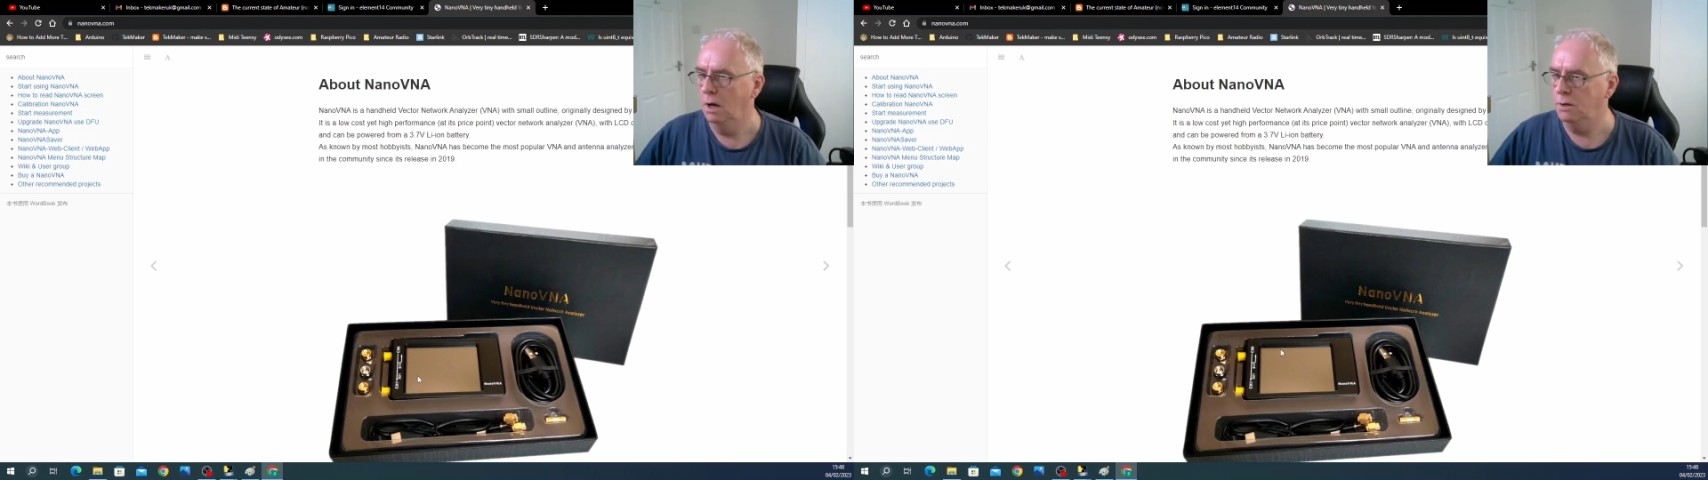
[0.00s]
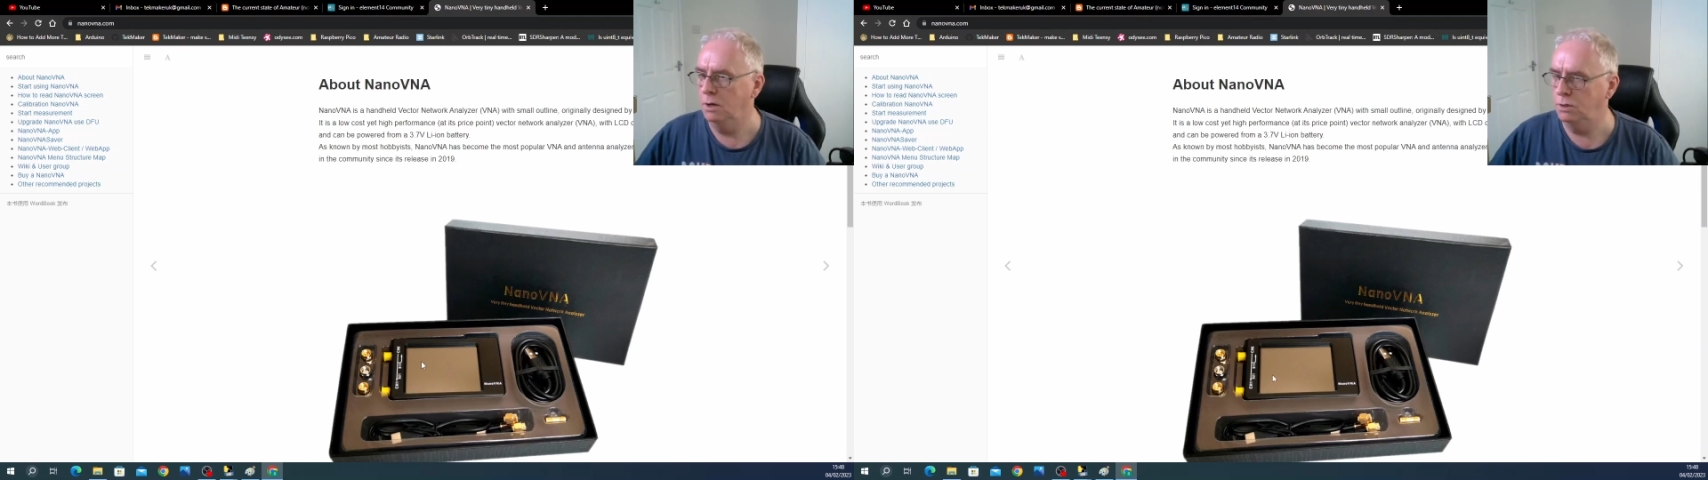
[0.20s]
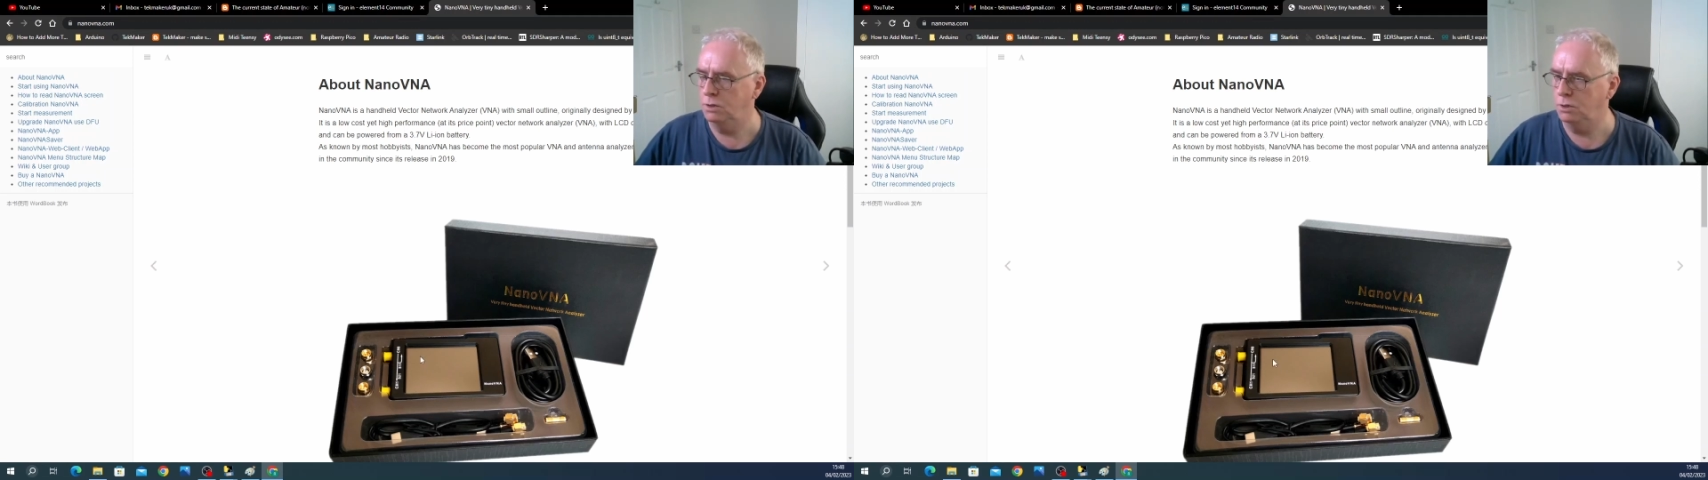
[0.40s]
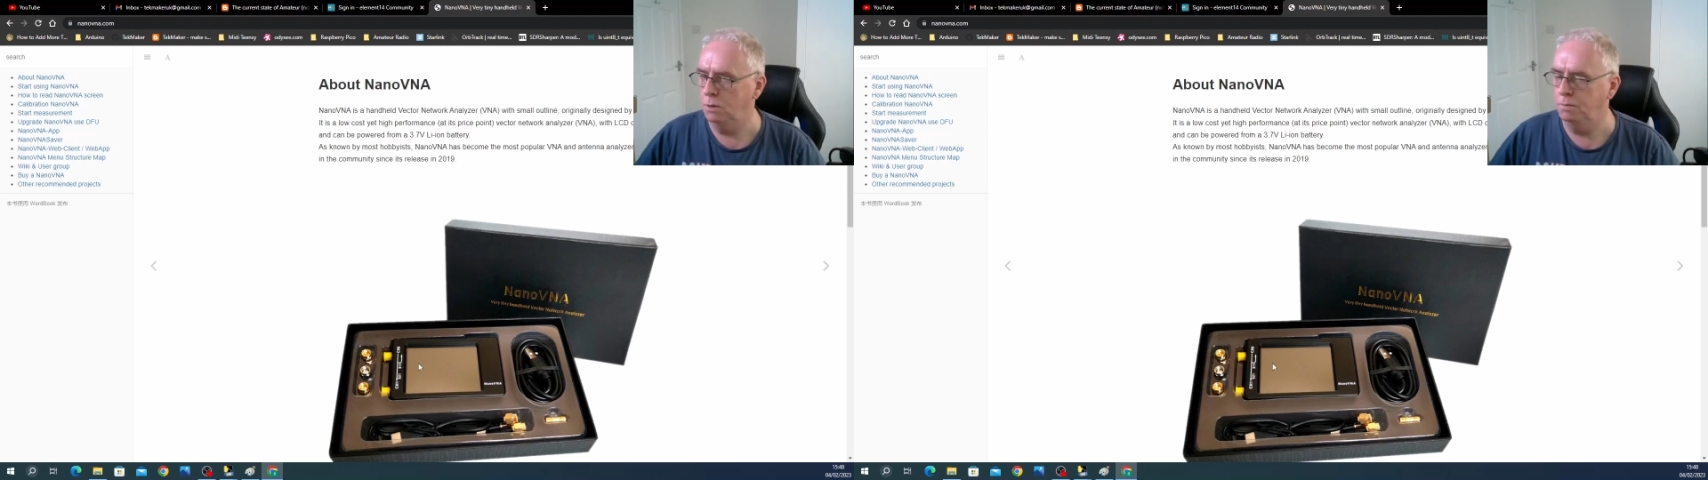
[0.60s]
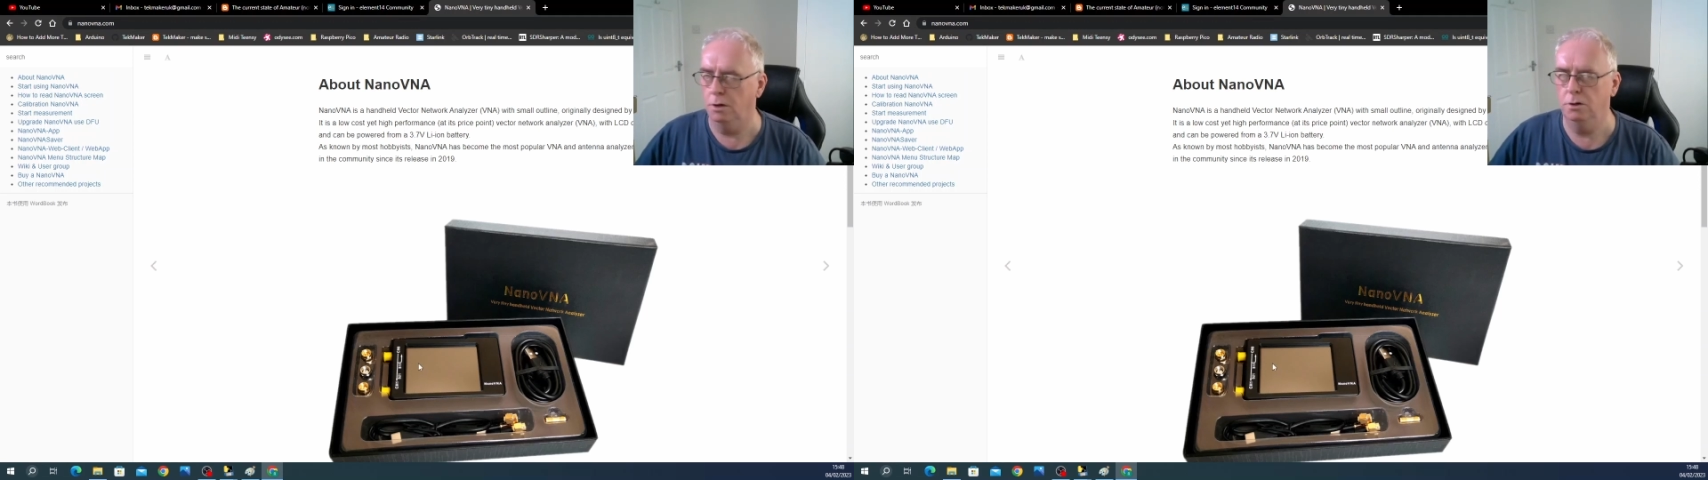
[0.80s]
This is a
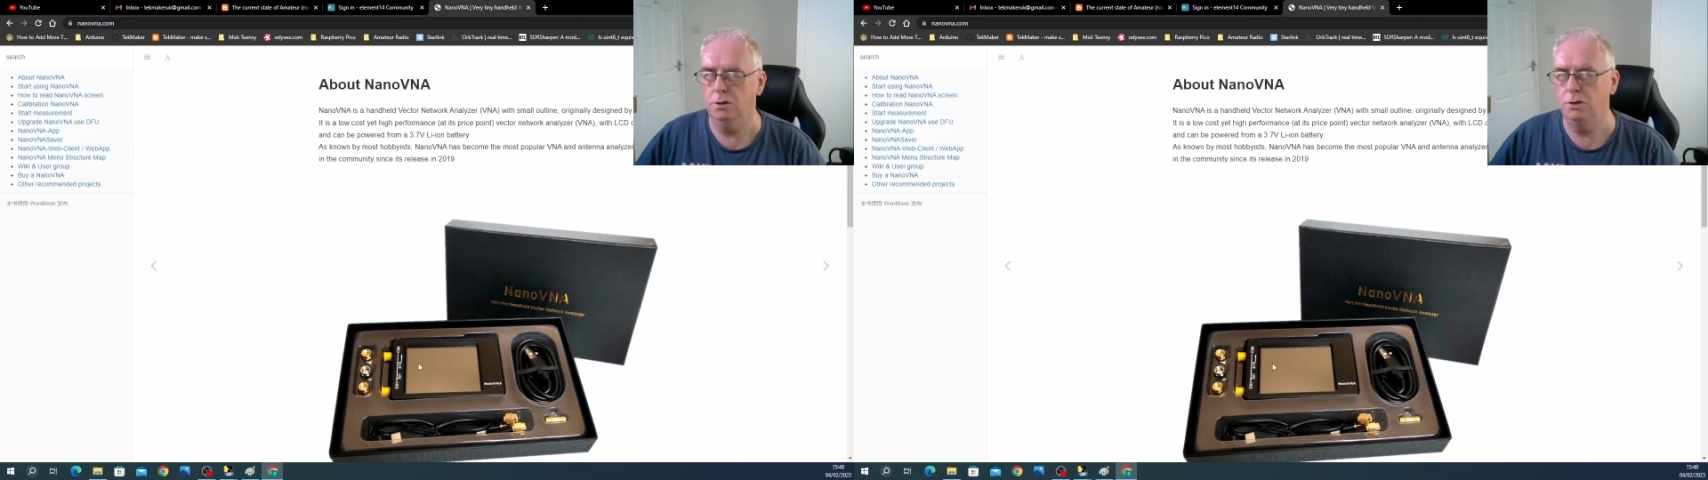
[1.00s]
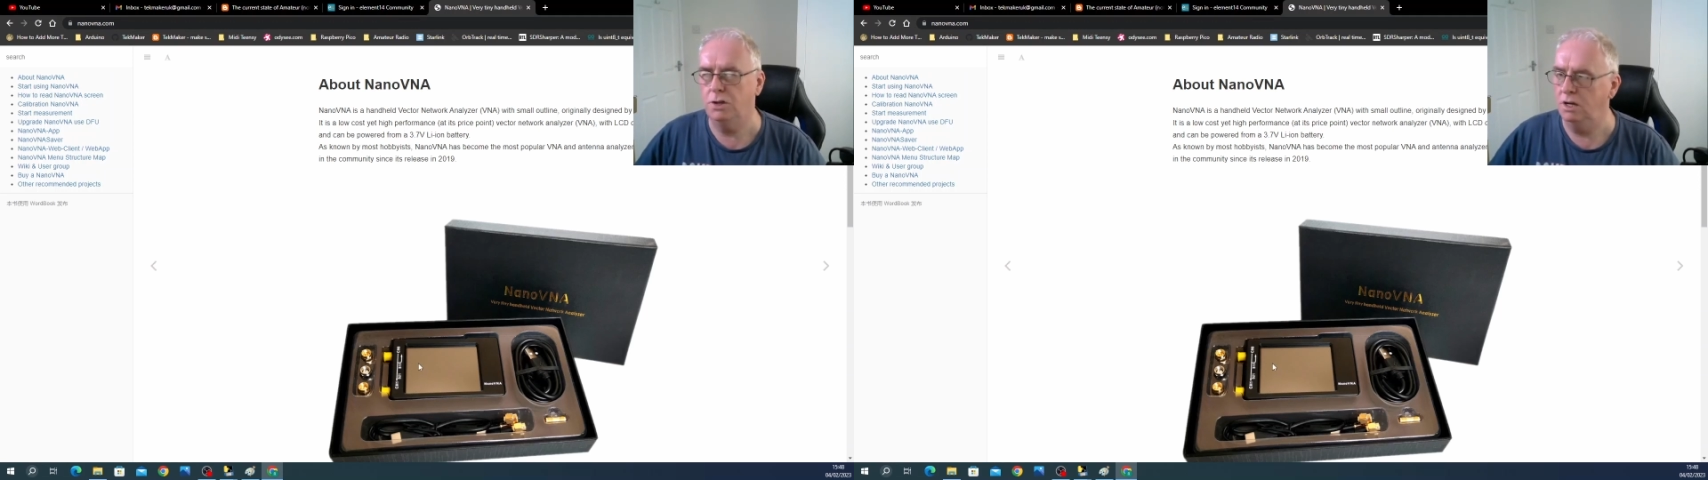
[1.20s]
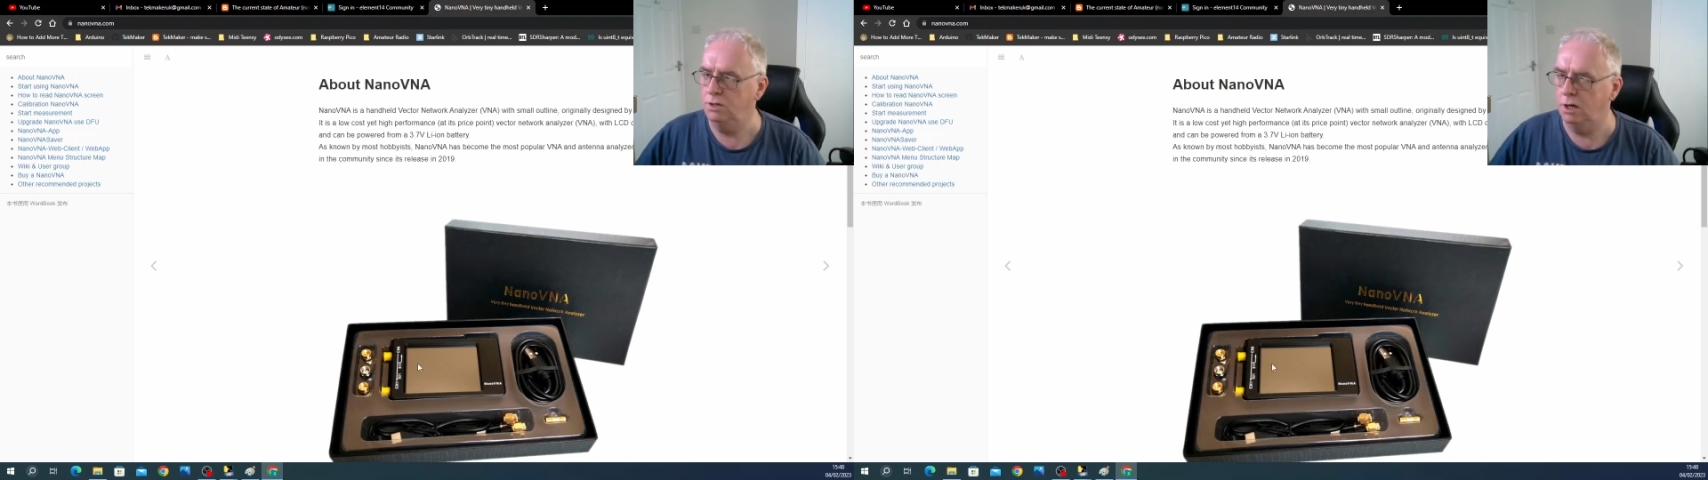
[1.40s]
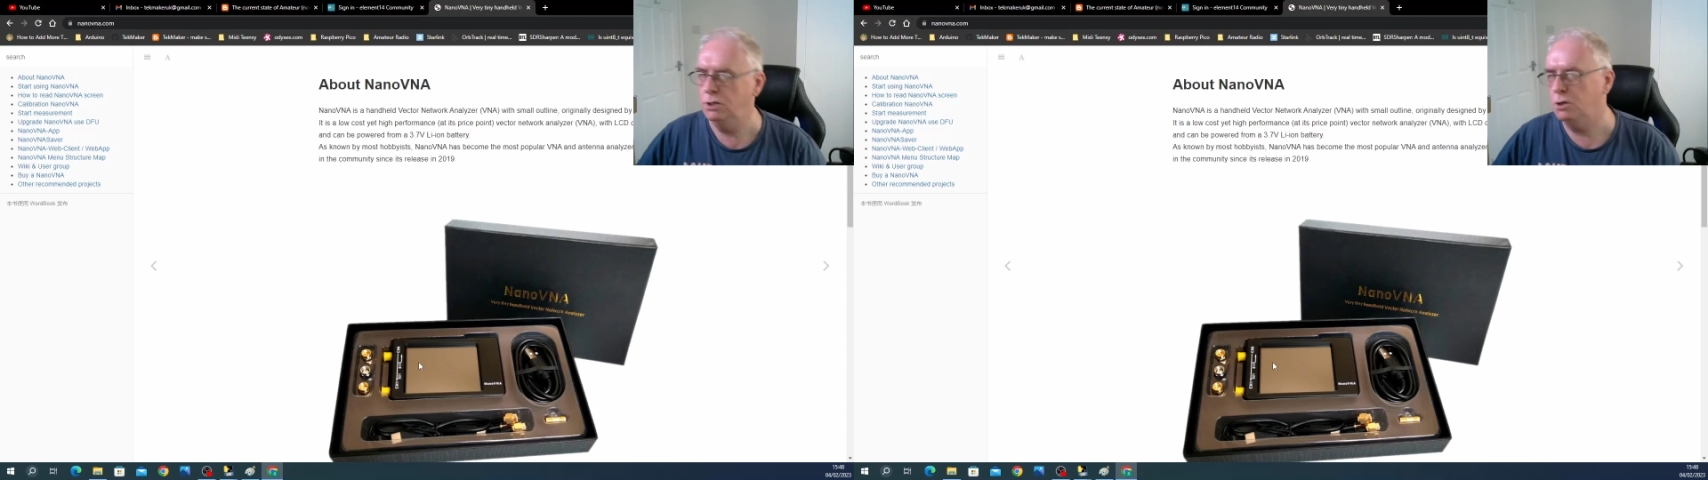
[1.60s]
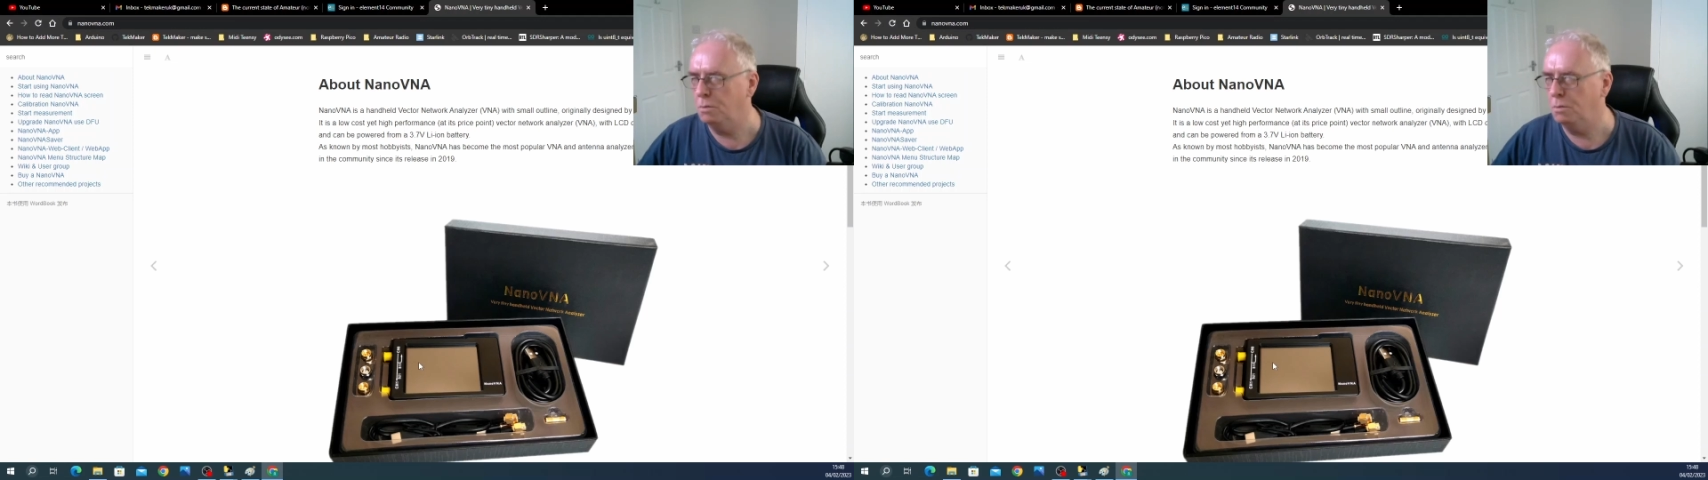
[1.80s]
2.8 inch,